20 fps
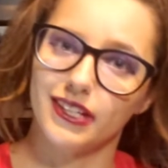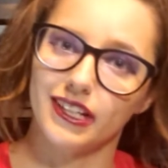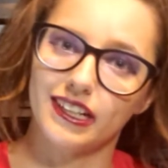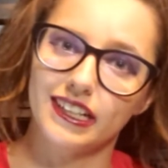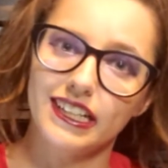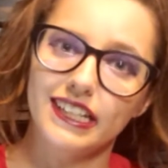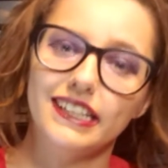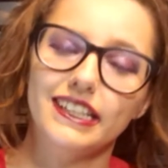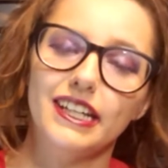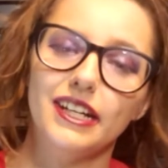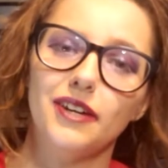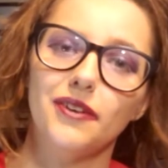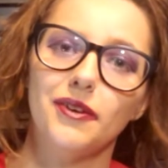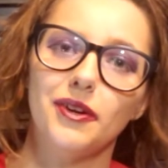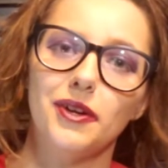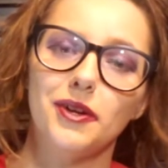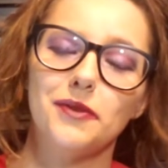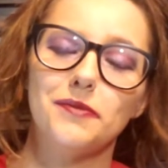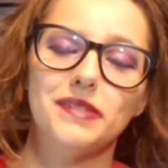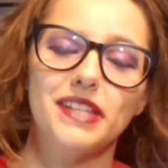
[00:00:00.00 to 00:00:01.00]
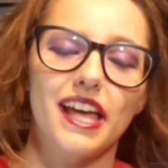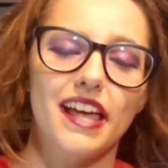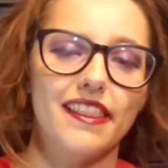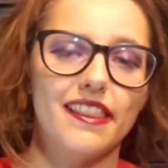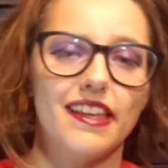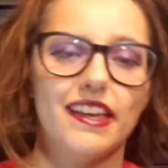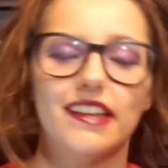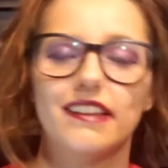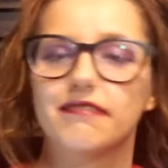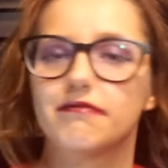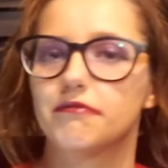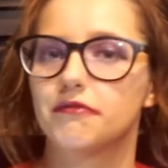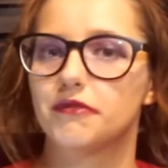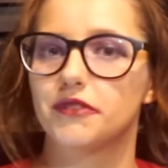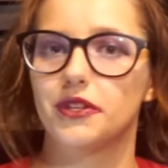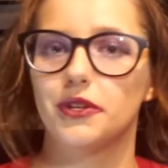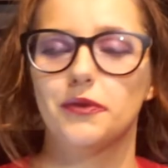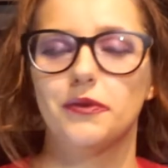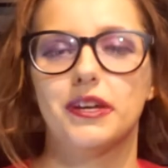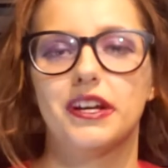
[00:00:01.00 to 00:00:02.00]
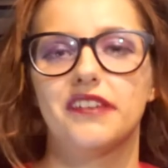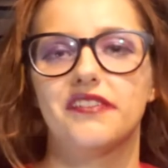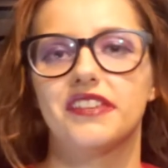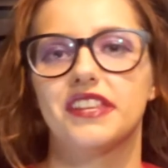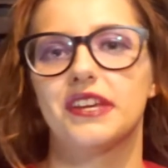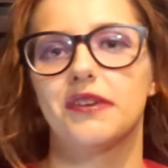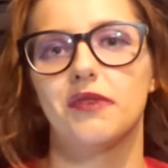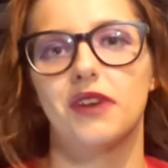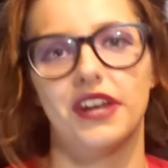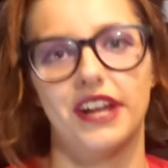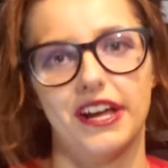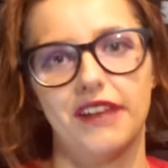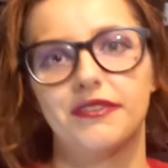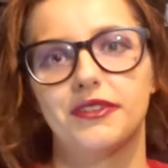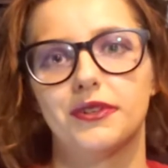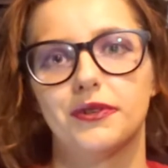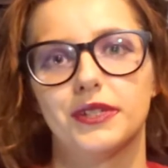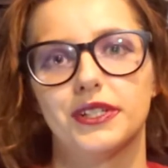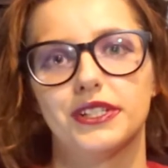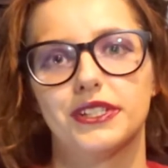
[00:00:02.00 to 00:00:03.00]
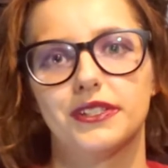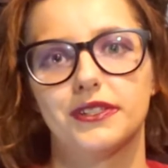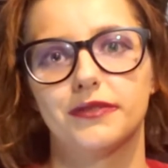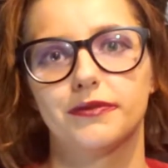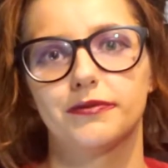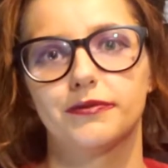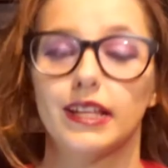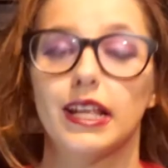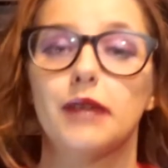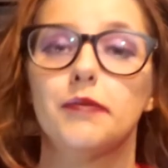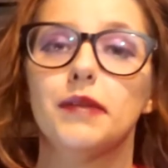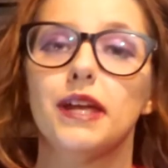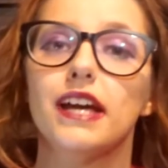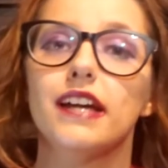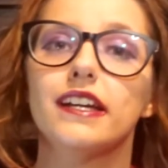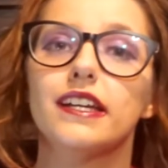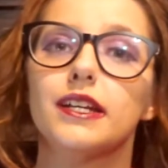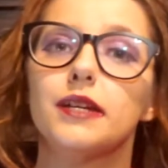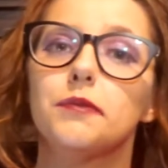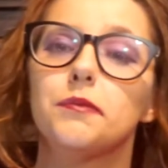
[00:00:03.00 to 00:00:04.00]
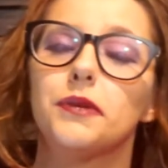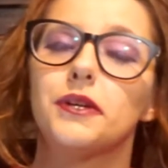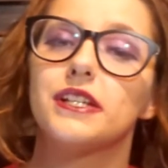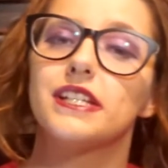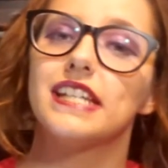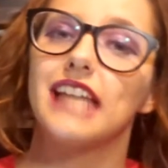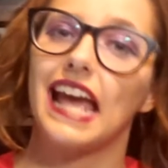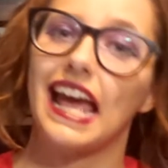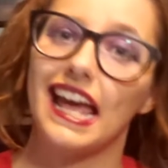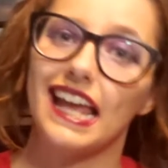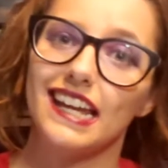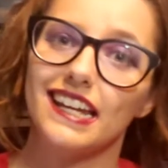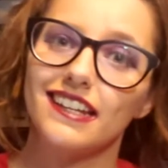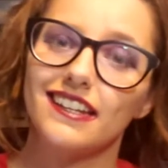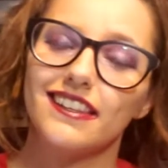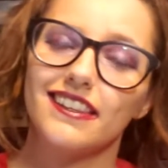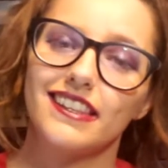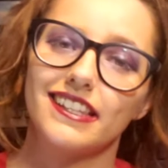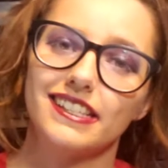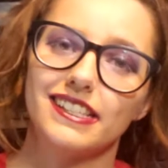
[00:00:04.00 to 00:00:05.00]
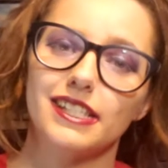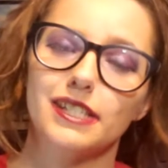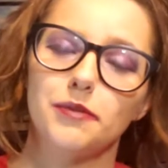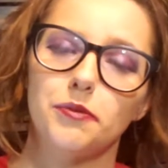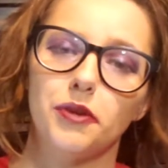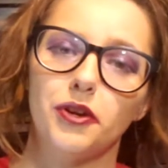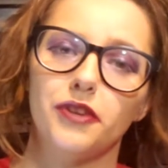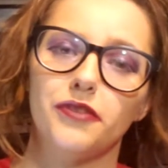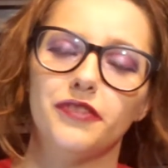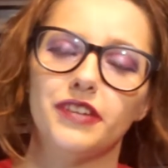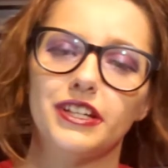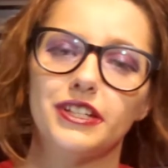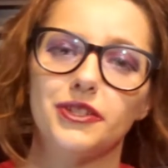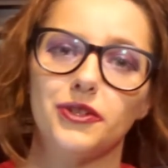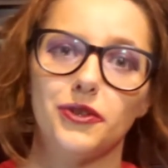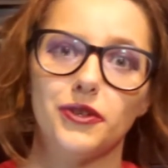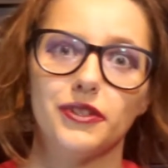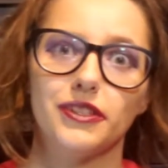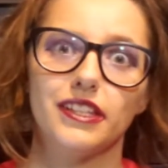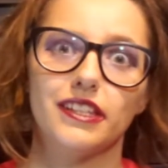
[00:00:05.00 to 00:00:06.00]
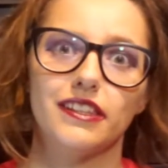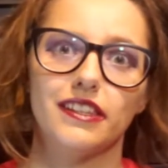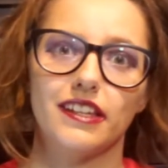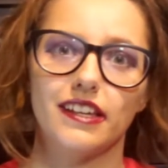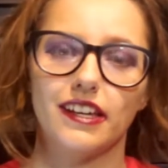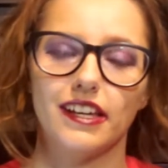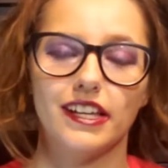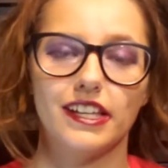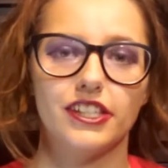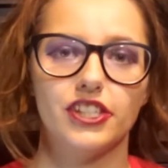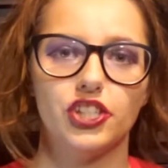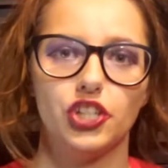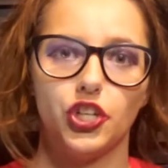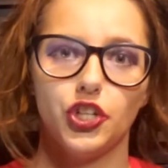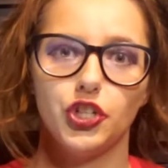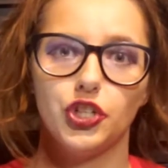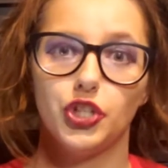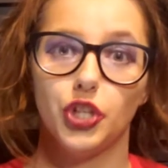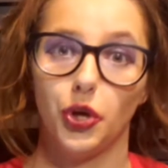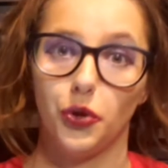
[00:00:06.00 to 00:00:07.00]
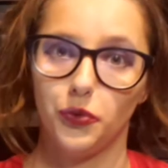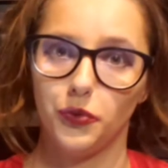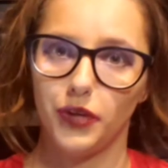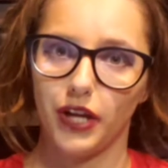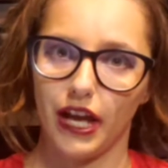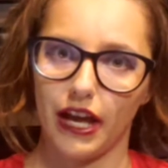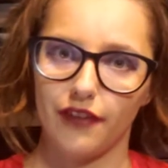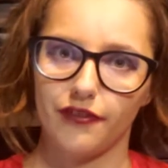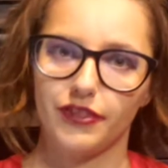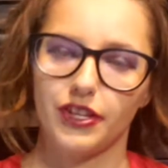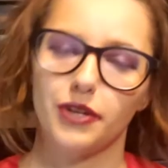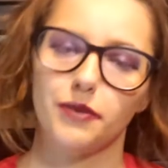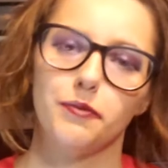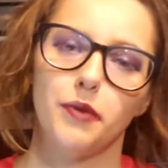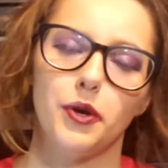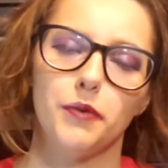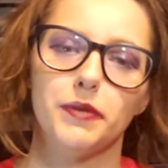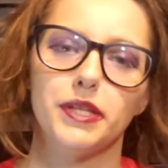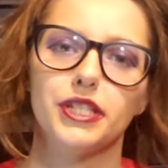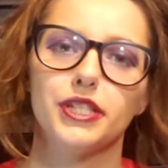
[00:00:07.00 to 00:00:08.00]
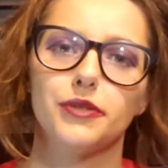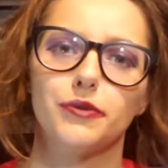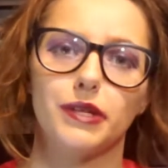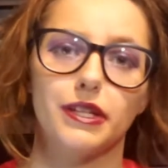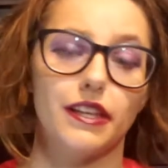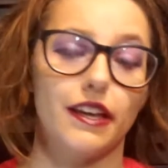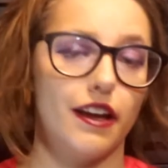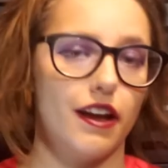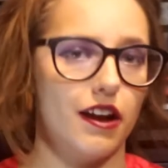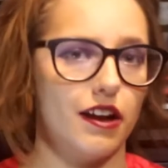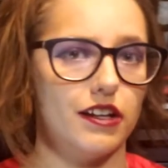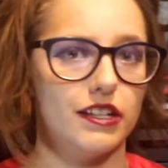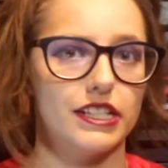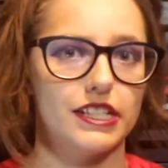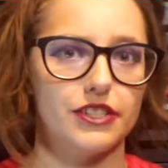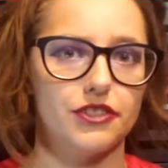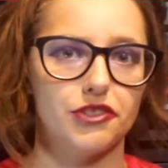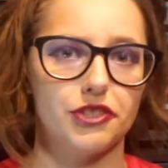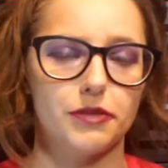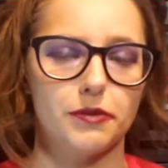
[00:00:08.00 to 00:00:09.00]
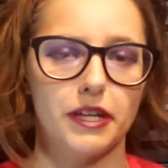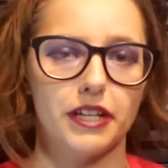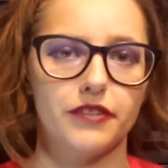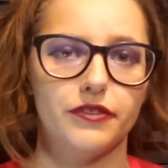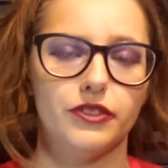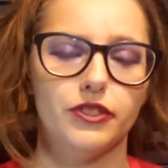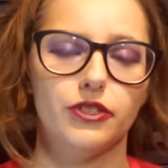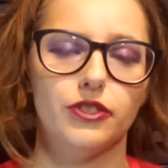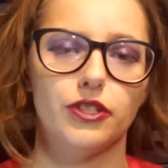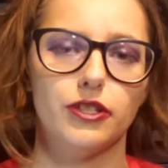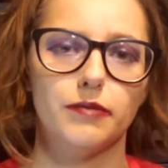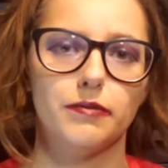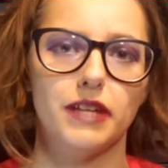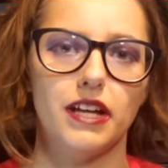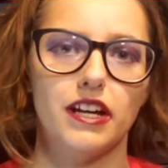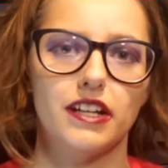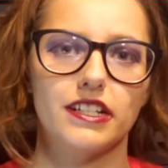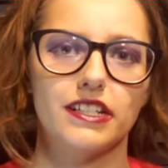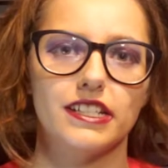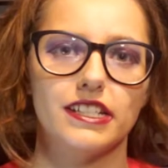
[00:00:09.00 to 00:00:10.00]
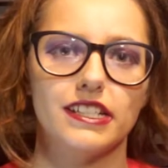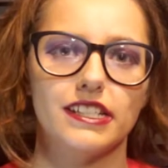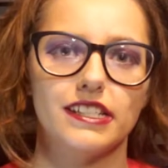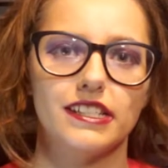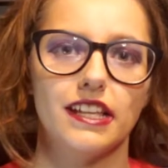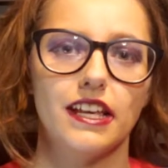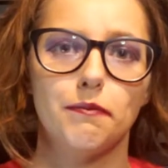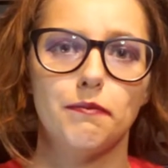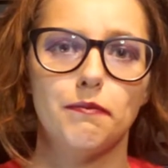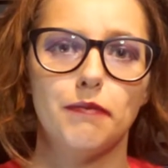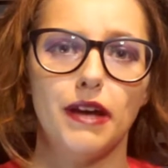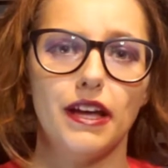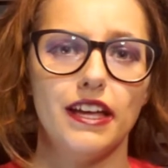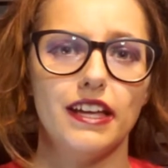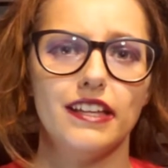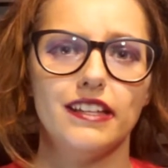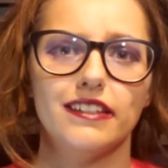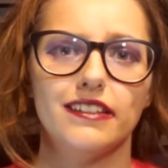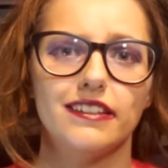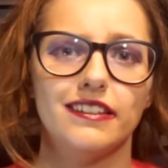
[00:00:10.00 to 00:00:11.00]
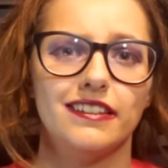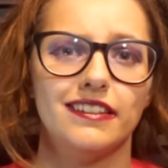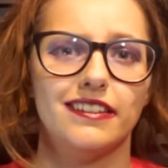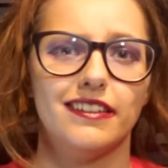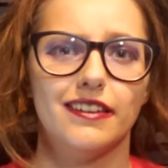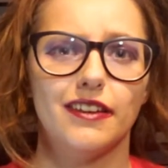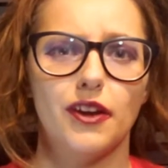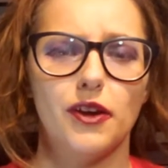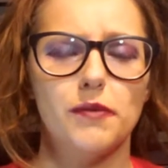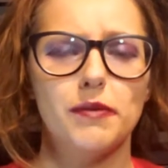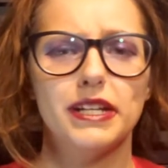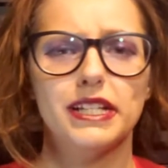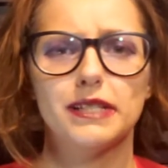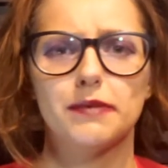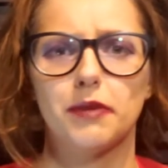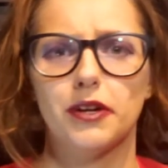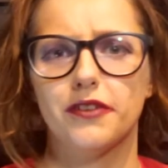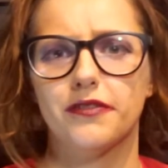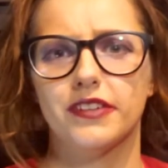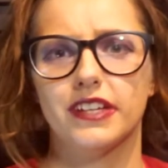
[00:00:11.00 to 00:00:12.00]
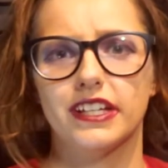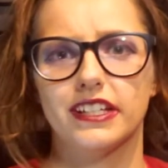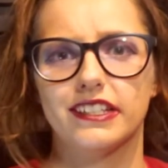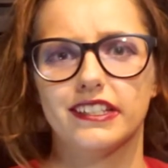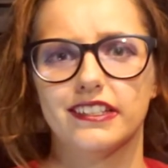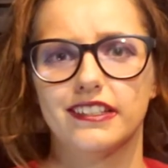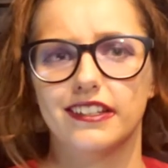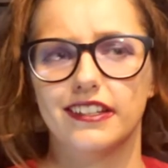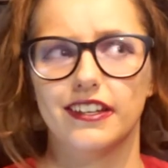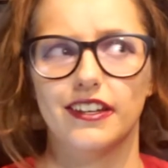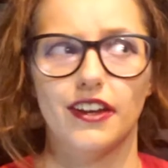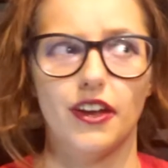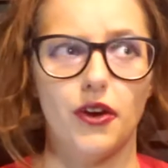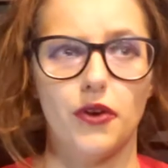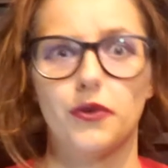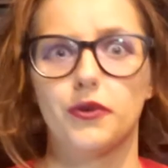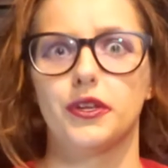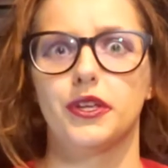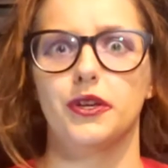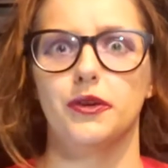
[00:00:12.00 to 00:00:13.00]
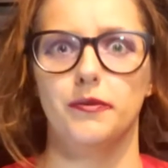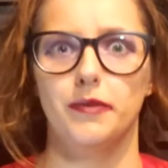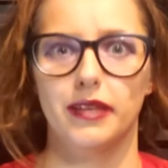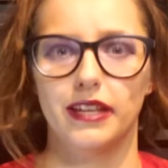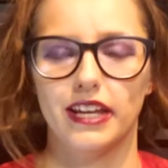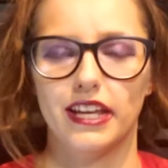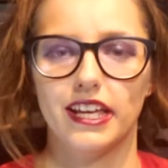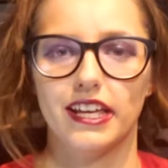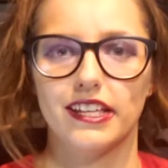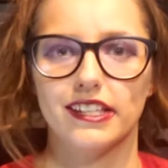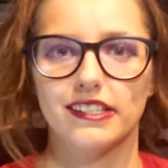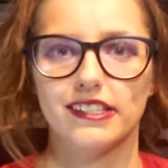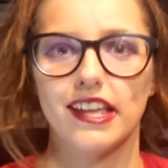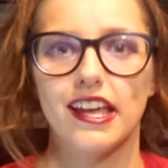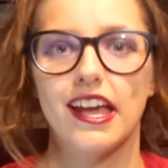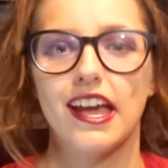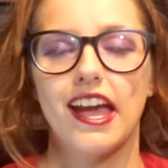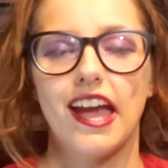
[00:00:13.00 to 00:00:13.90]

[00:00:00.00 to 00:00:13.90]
to clean their rooms and then do whatever they want afterwards. I'm not gonna pretend this is perfect or that the kids don't have their moments where they are disrespectful or obnoxious, but nobody's perfect. No human is.